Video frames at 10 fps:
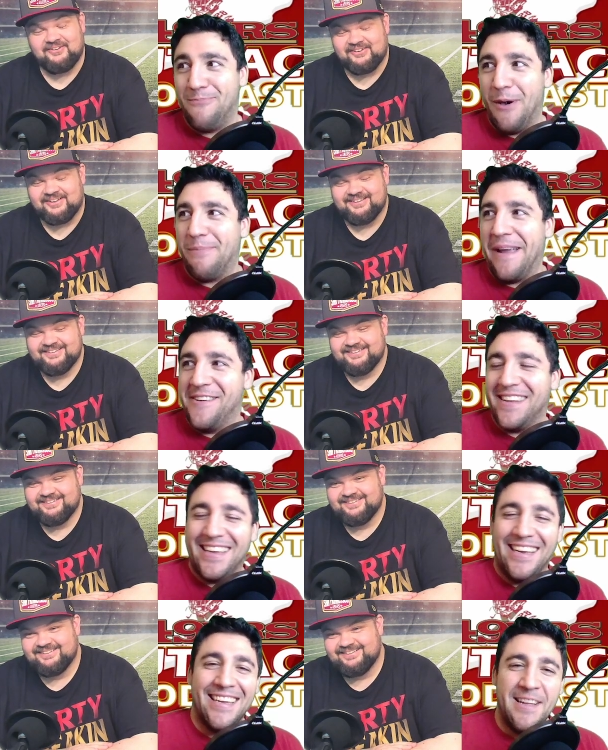Speaker 1: are
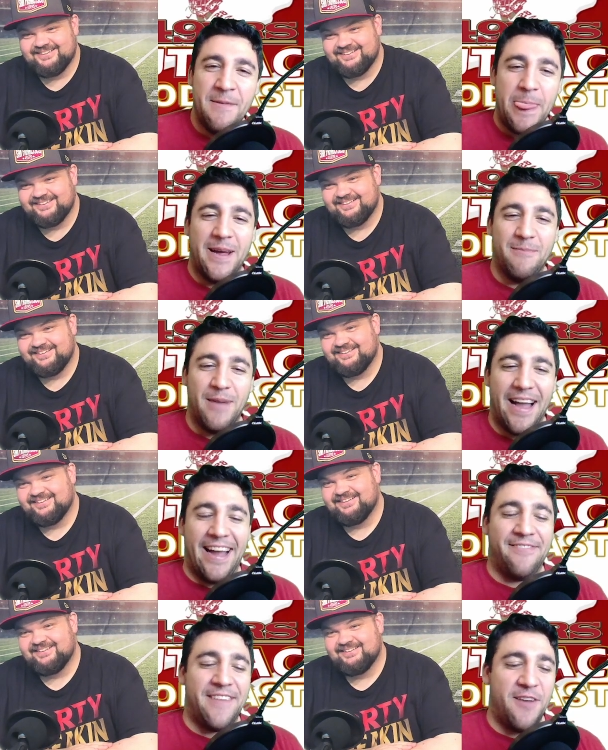apparently. Um, I,
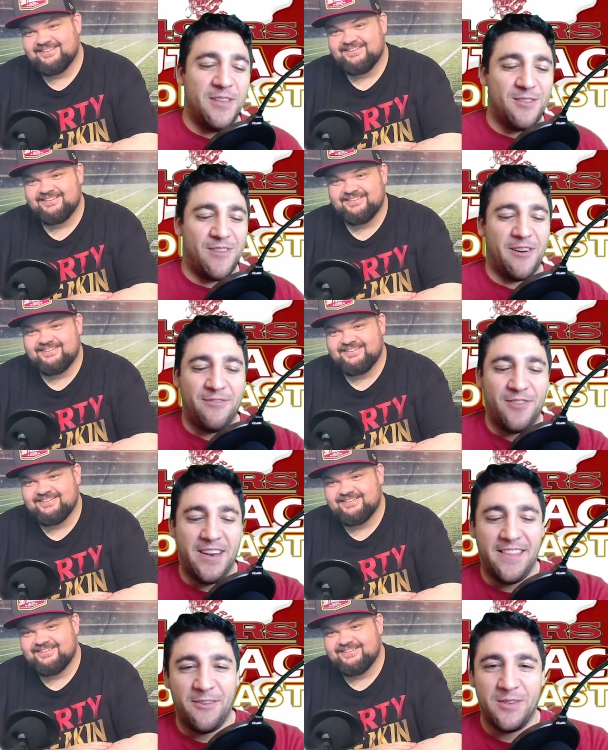I, found this very
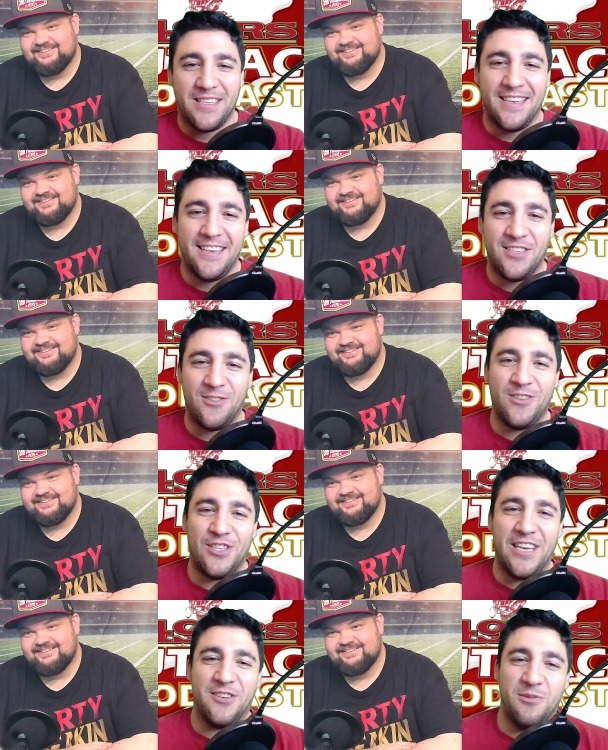funny. There was a, a certain
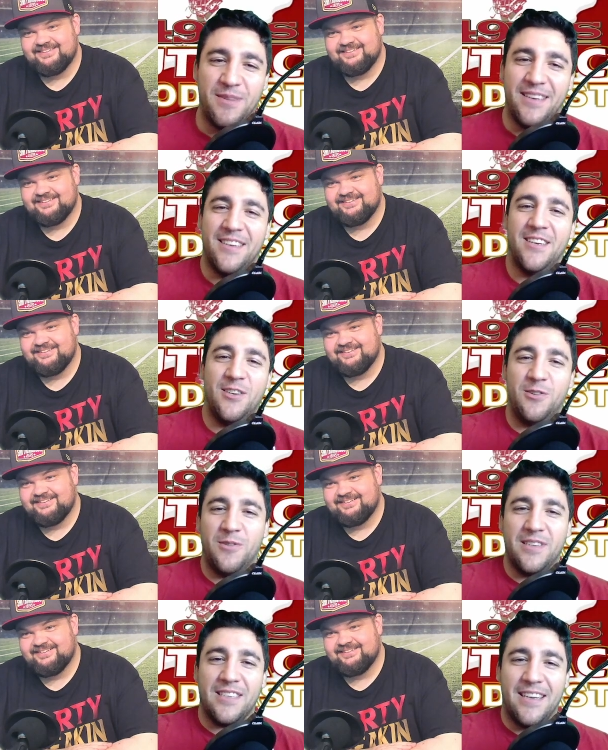gentleman who
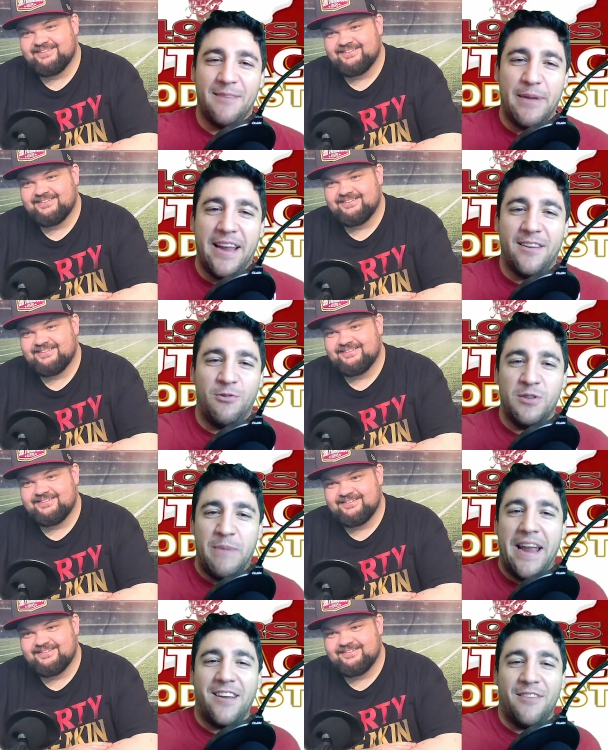was uh, banned who was
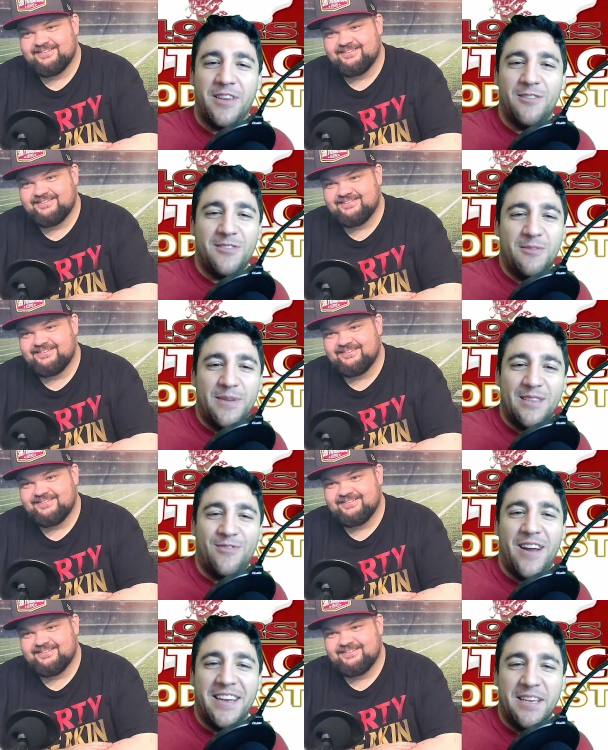banned off of YouTube, but is
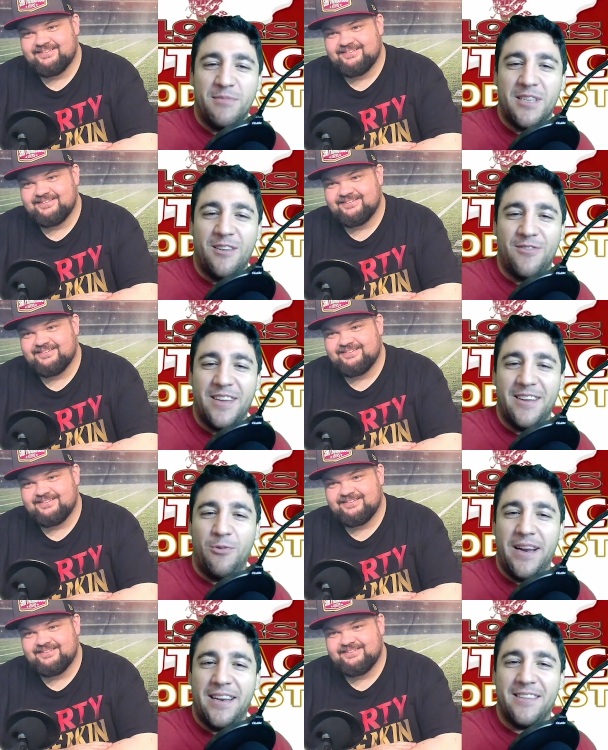finding himself a, a
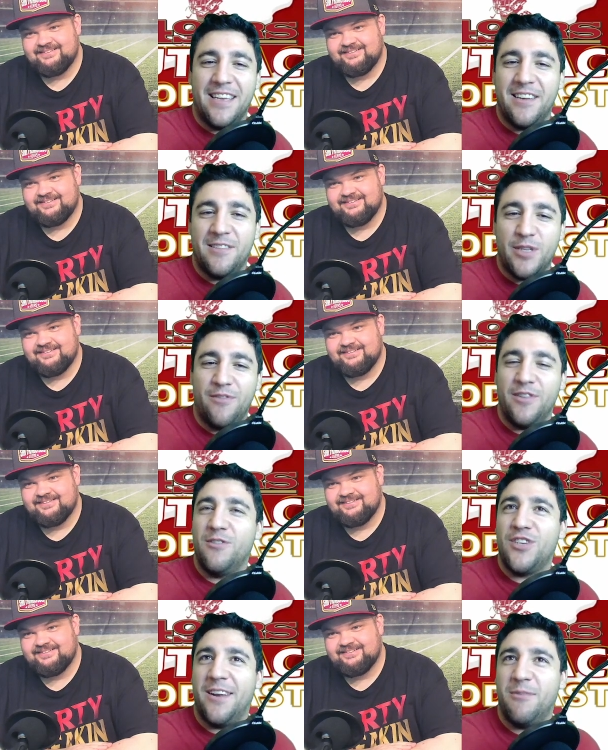way to get himself a new
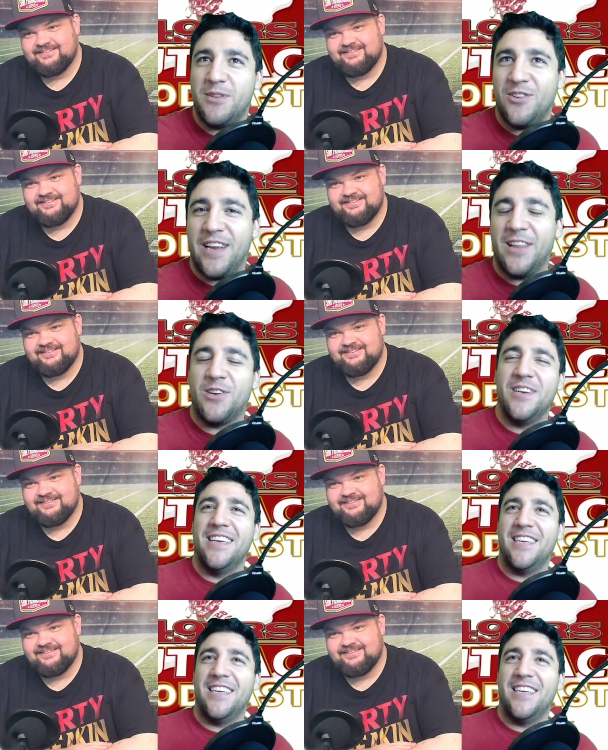channel. Mister Naylor,